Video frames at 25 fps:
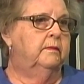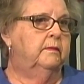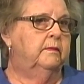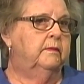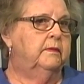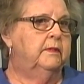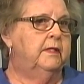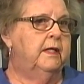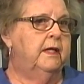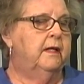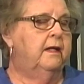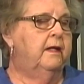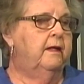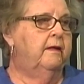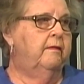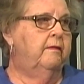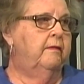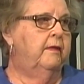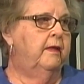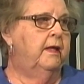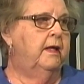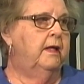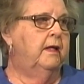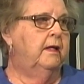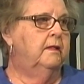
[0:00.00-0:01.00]
telling
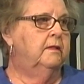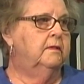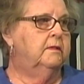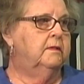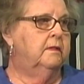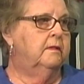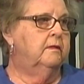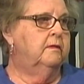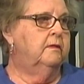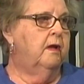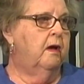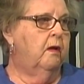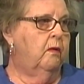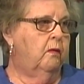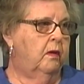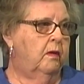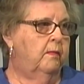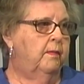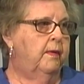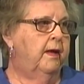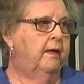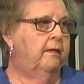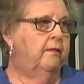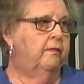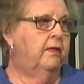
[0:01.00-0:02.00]
things and talking
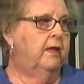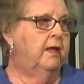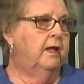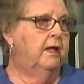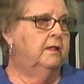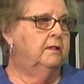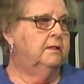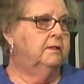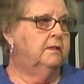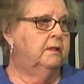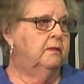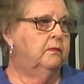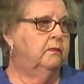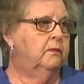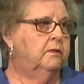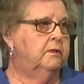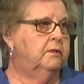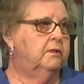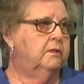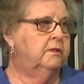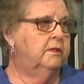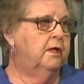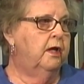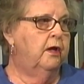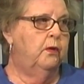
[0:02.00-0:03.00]
about things that was
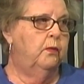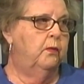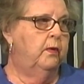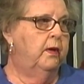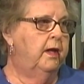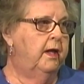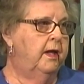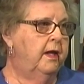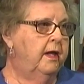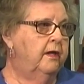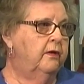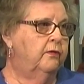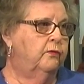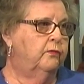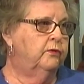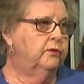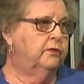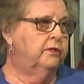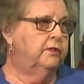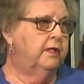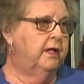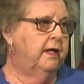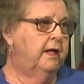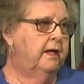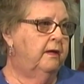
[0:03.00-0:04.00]
so
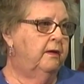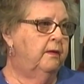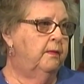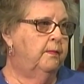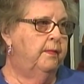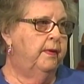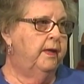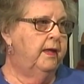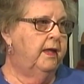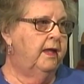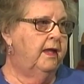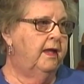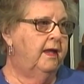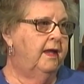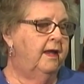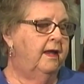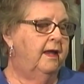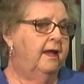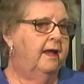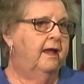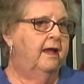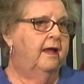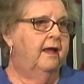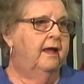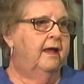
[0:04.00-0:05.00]
interesting to me.
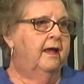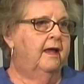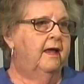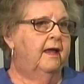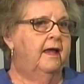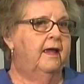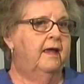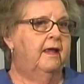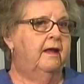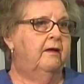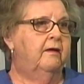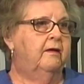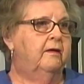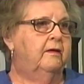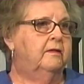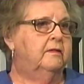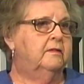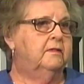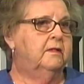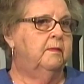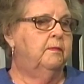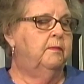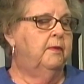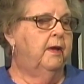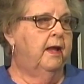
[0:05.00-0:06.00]
And
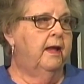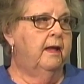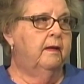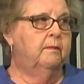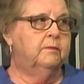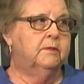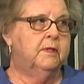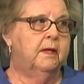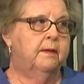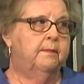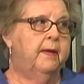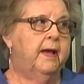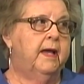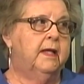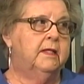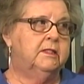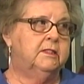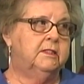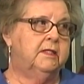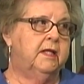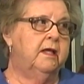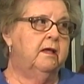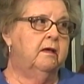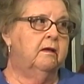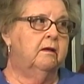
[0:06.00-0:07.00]
sometimes I might
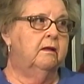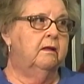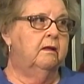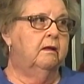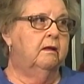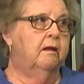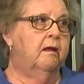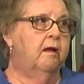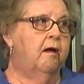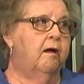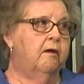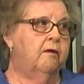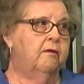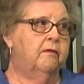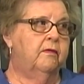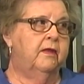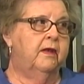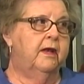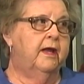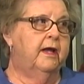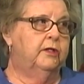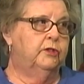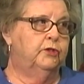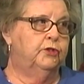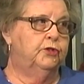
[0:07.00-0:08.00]
stay a little longer than
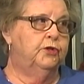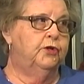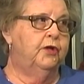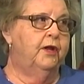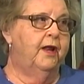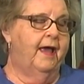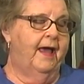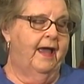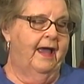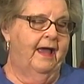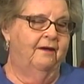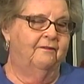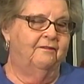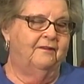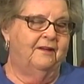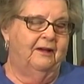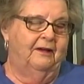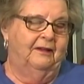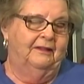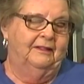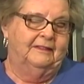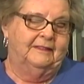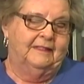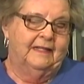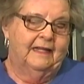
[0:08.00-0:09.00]
I should
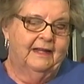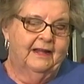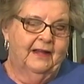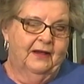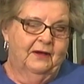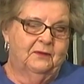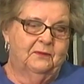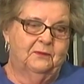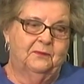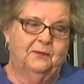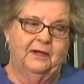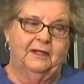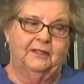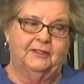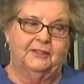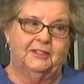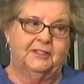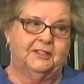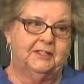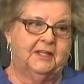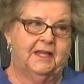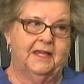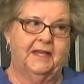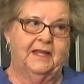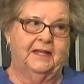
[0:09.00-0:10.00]
have. We
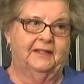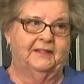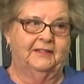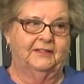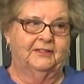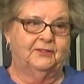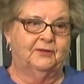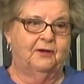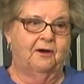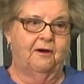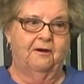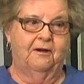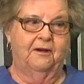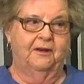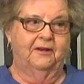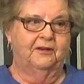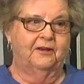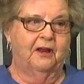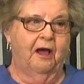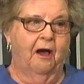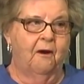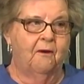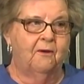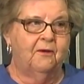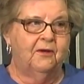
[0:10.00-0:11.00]
just get started
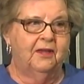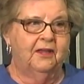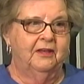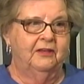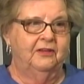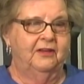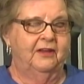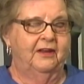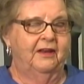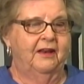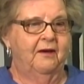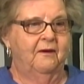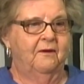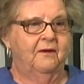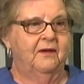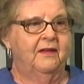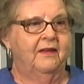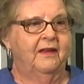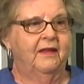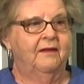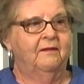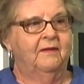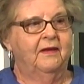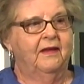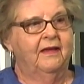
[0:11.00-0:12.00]
talking, you know, and
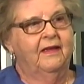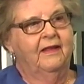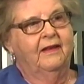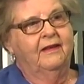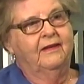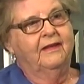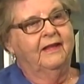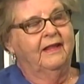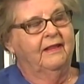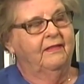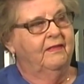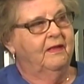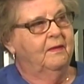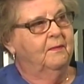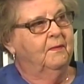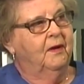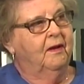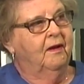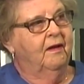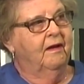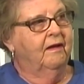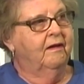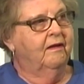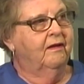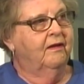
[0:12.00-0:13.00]
it did them a
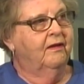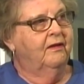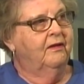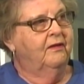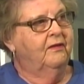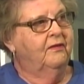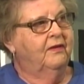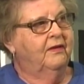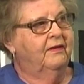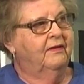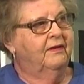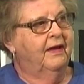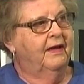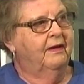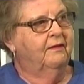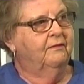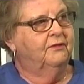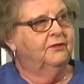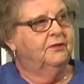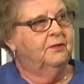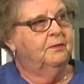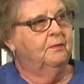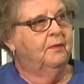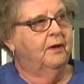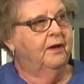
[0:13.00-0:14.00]
lot of good to have
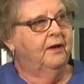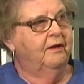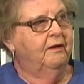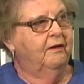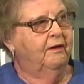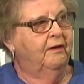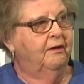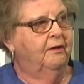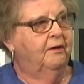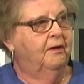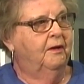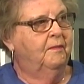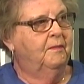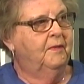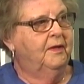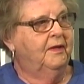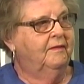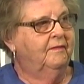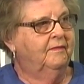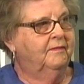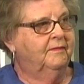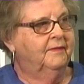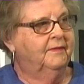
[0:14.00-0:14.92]
somebody come and